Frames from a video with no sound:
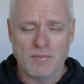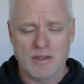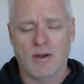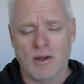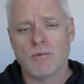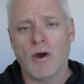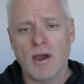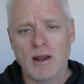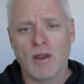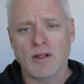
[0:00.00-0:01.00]
I
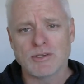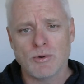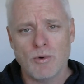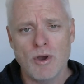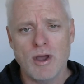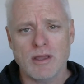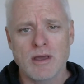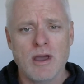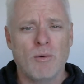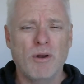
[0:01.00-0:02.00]
ride a lot to
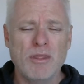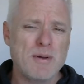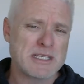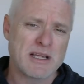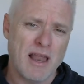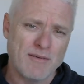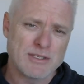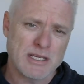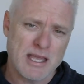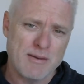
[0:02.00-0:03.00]
work. What are the best
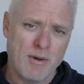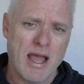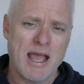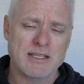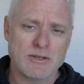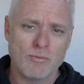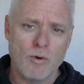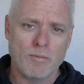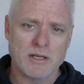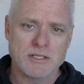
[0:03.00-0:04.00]
gloves that keep my hands
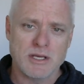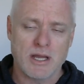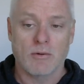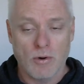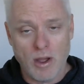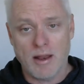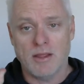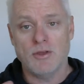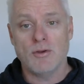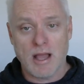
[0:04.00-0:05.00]
the warmest? You go,
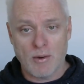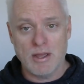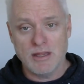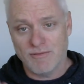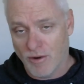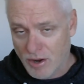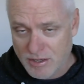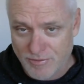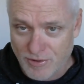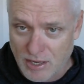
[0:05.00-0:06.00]
right, you go in, you
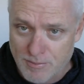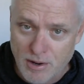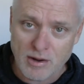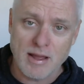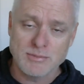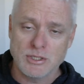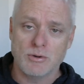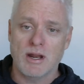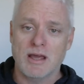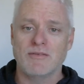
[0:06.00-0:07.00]
find your affiliate
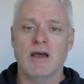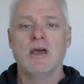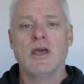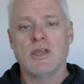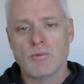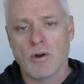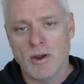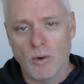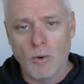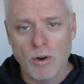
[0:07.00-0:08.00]
programs, you do whatever, you
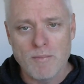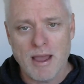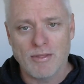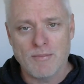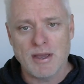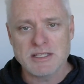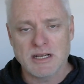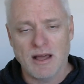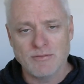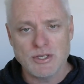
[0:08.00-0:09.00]
write all about the
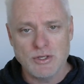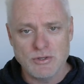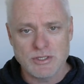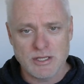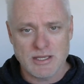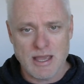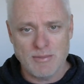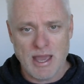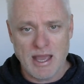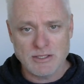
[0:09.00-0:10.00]
best gloves you use to
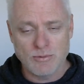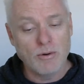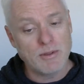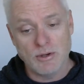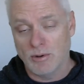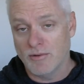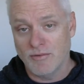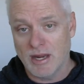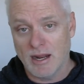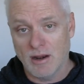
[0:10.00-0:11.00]
keep your hands warm. You do a
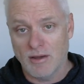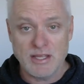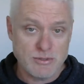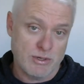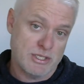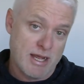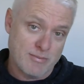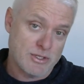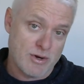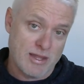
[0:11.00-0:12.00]
little video like this,
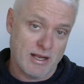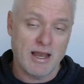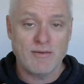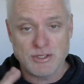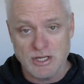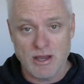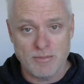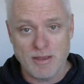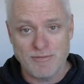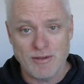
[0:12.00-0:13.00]
which demonstrate the gloves,
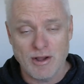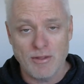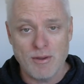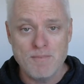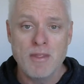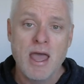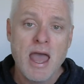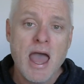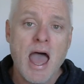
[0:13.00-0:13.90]
show them if you've got them.